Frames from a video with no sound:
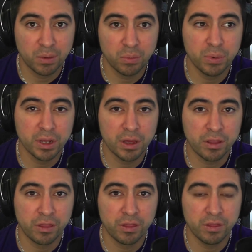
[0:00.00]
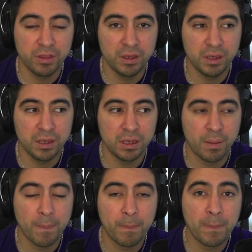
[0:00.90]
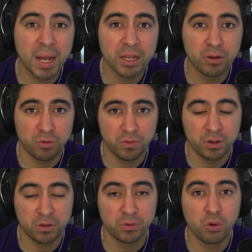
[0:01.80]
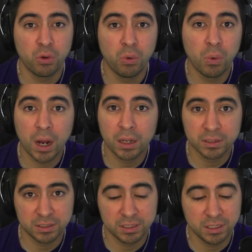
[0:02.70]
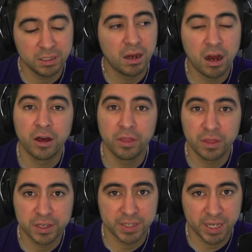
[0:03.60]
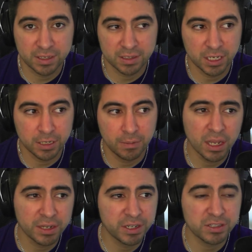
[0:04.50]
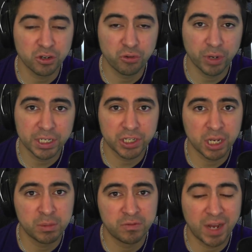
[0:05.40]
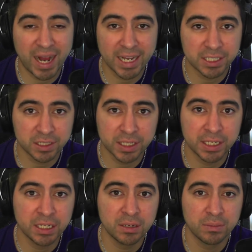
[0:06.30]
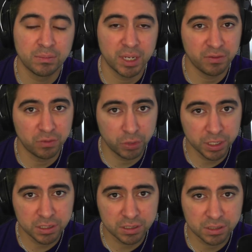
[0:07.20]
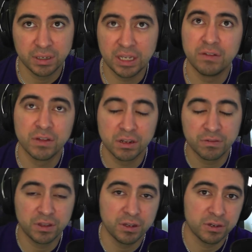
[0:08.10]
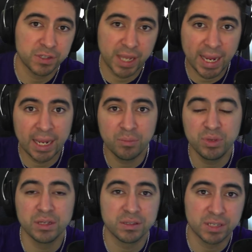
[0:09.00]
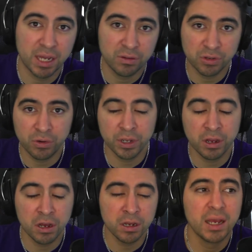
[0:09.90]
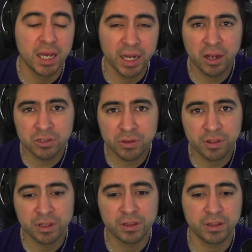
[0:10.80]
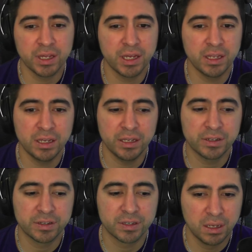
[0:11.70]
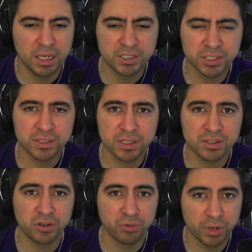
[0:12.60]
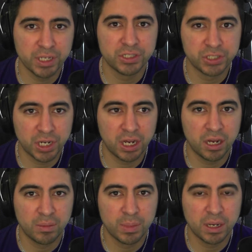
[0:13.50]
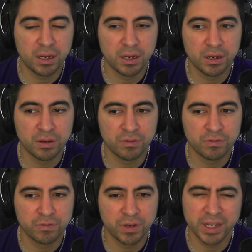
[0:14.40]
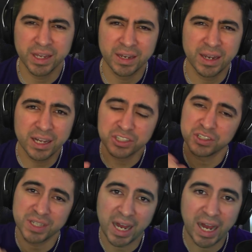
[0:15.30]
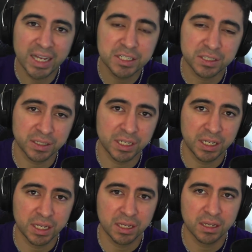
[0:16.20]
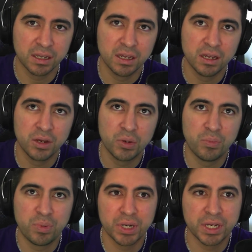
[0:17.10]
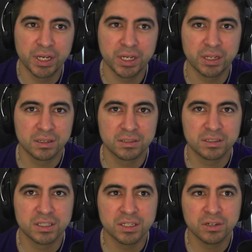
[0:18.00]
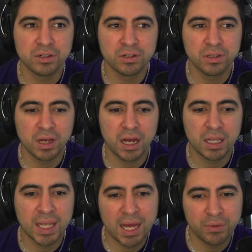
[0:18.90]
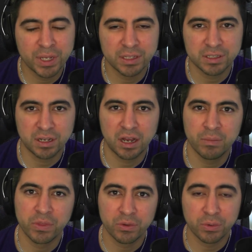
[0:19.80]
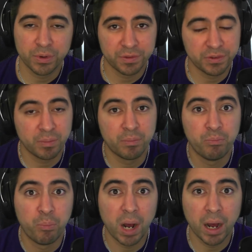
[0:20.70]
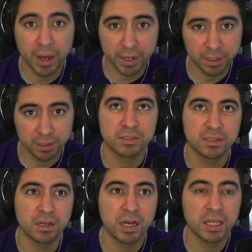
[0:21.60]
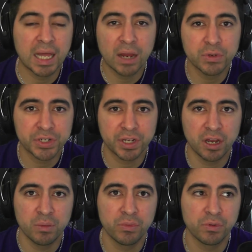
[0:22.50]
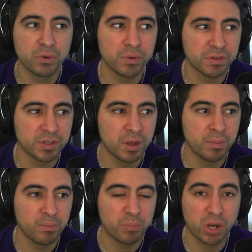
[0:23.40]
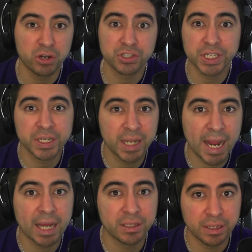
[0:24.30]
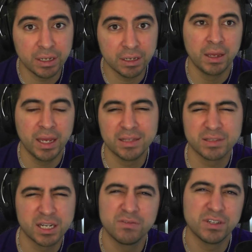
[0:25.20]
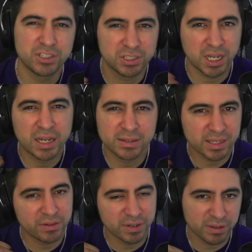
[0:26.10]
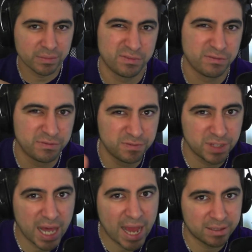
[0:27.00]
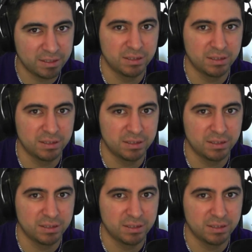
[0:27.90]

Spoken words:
with the microphone quality on this headset. It does a great job of isolating my voice, even if there's ambient sound going on. And I also think that it just does a great job of, again, not just isolating it, but still allowing it to come through with some body, to allow it to come through with some personality, instead of it just kind of sounding flat.